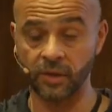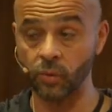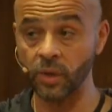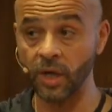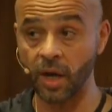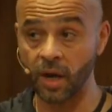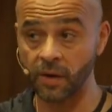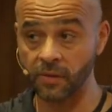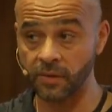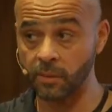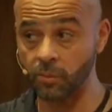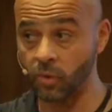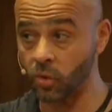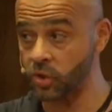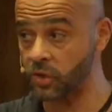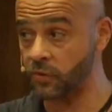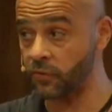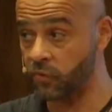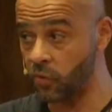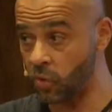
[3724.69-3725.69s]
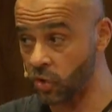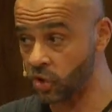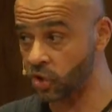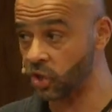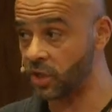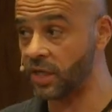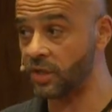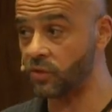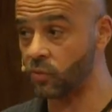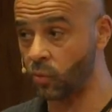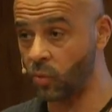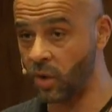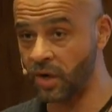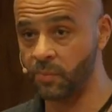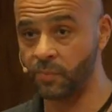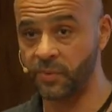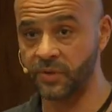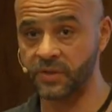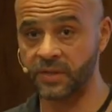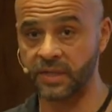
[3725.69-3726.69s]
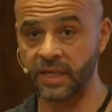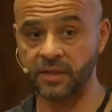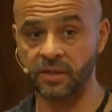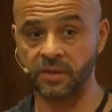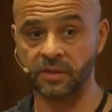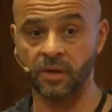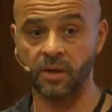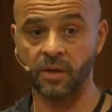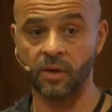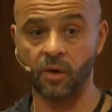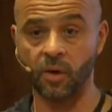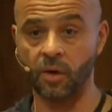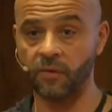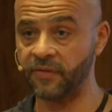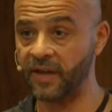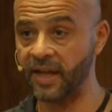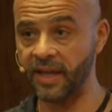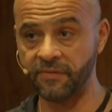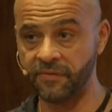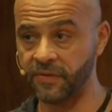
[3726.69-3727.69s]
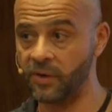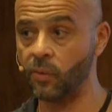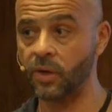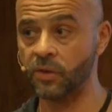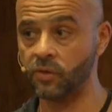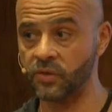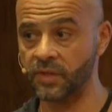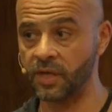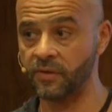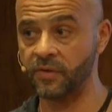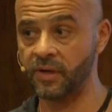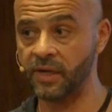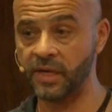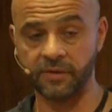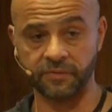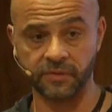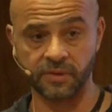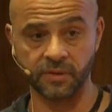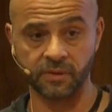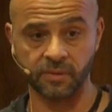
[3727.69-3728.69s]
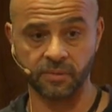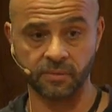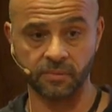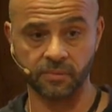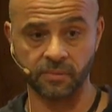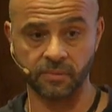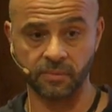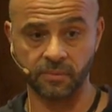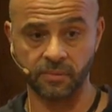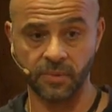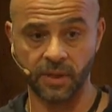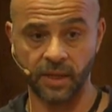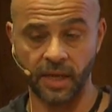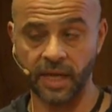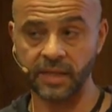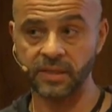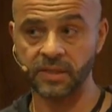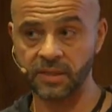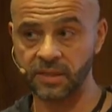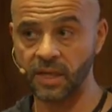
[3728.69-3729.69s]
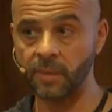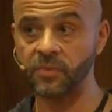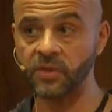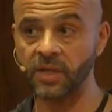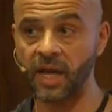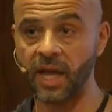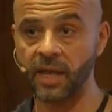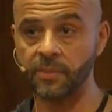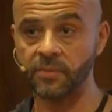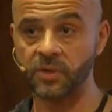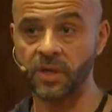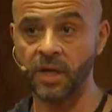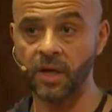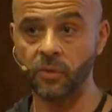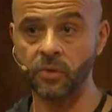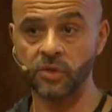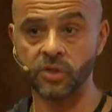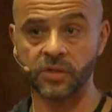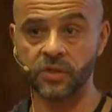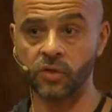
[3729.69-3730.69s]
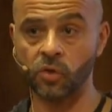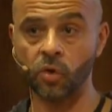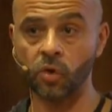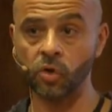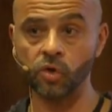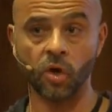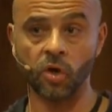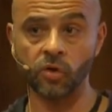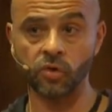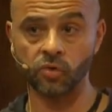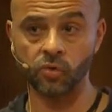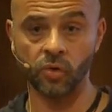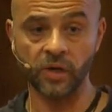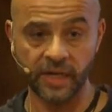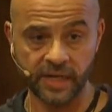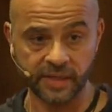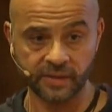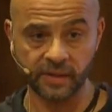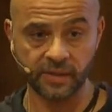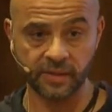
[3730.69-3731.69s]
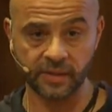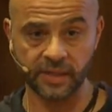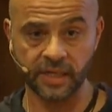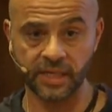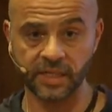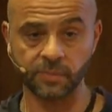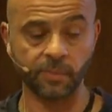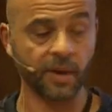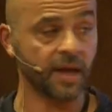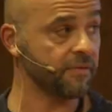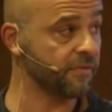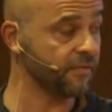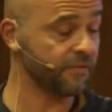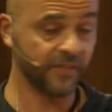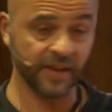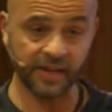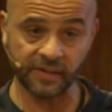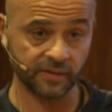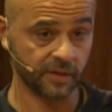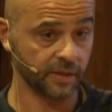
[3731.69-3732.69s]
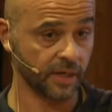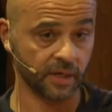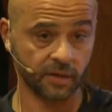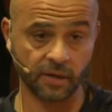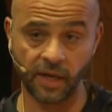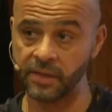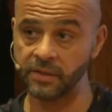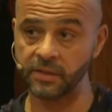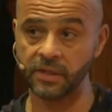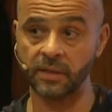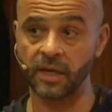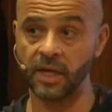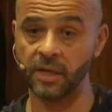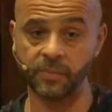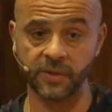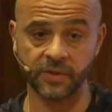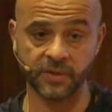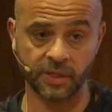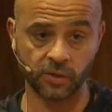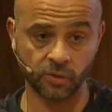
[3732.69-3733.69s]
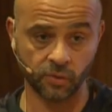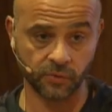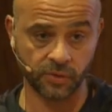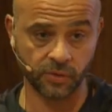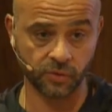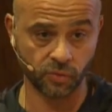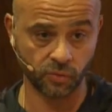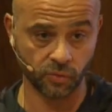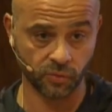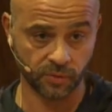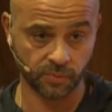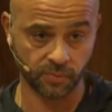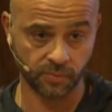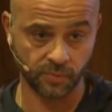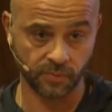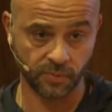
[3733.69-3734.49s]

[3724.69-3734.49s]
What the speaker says: We are the most fortunate 1% of everyone who's ever lived. And sometimes we just hold on to little things by filtering 99% of the truth.